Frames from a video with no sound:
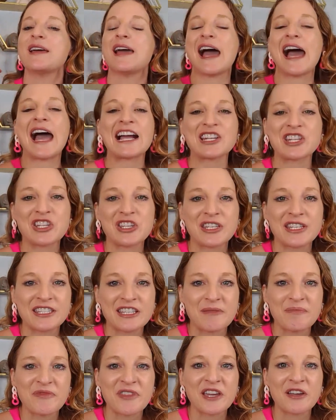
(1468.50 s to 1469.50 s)
actually
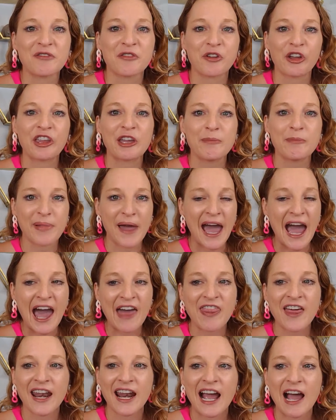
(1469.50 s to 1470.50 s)
something really
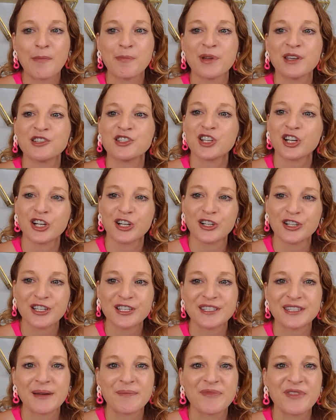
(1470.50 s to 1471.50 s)
bad that happened turned
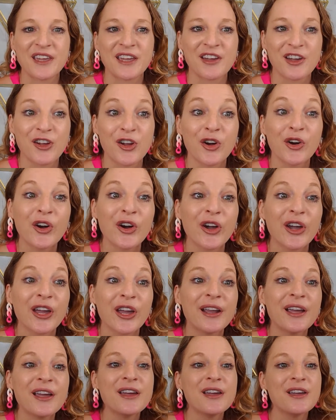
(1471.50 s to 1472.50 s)
to something
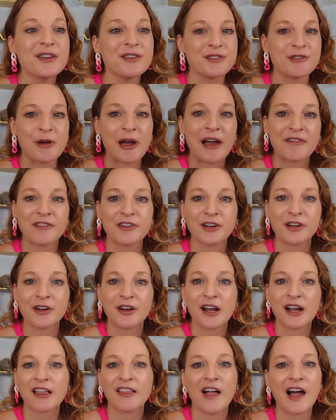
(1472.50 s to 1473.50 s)
good. So after
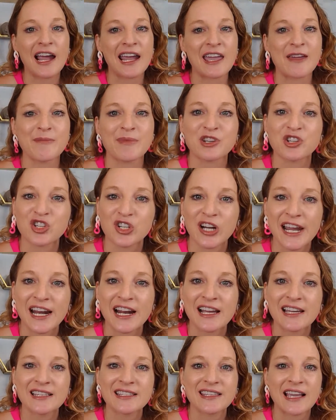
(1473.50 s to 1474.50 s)
a client betrayed
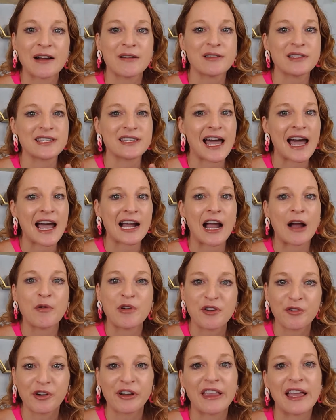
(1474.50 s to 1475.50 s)
us,
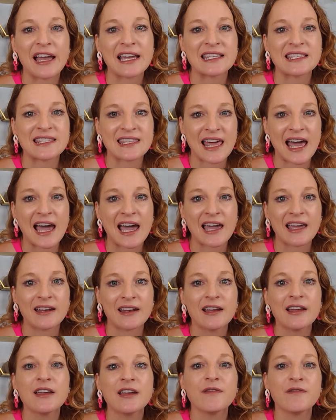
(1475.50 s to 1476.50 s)
we realized that
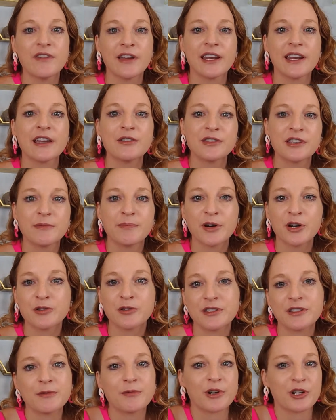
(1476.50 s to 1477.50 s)
videos he
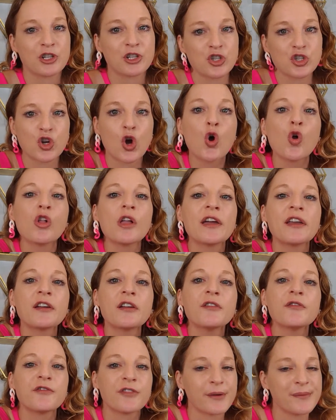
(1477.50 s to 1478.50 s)
posted were
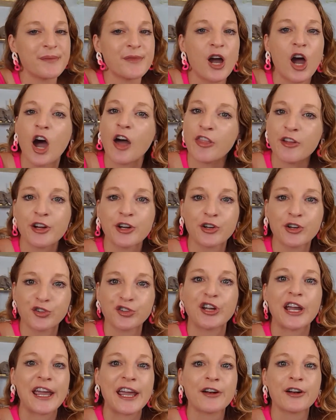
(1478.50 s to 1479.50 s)
stolen from other
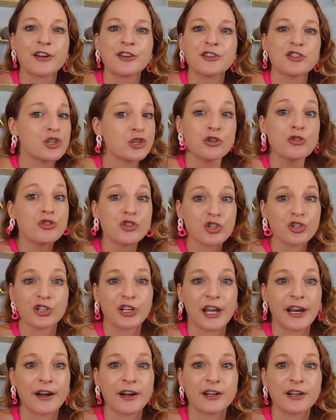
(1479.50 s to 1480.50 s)
creators, huge
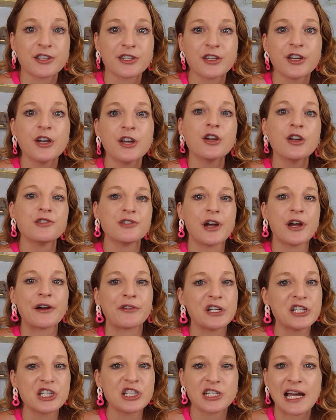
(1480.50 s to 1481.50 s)
creators. So I
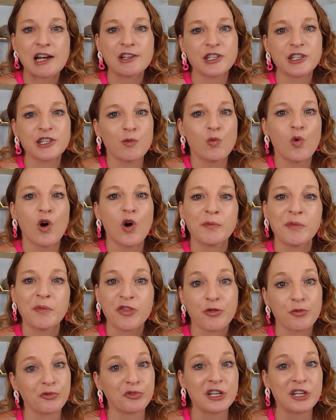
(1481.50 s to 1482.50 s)
reached out to one
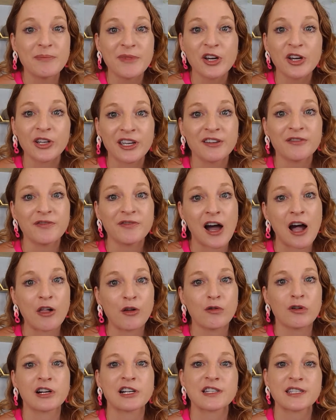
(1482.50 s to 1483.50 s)
with 3 million
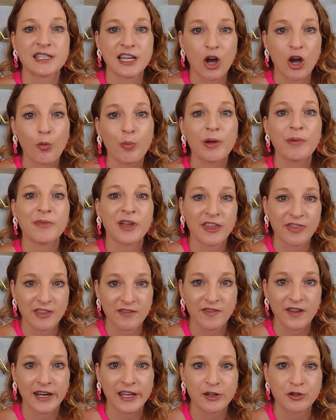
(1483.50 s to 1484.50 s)
followers to help him get the
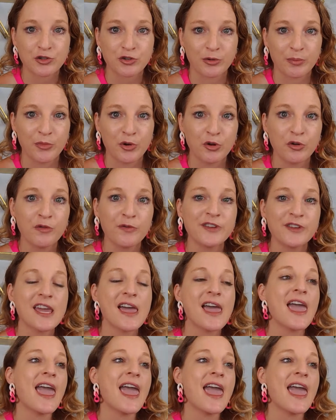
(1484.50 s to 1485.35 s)
videos removed.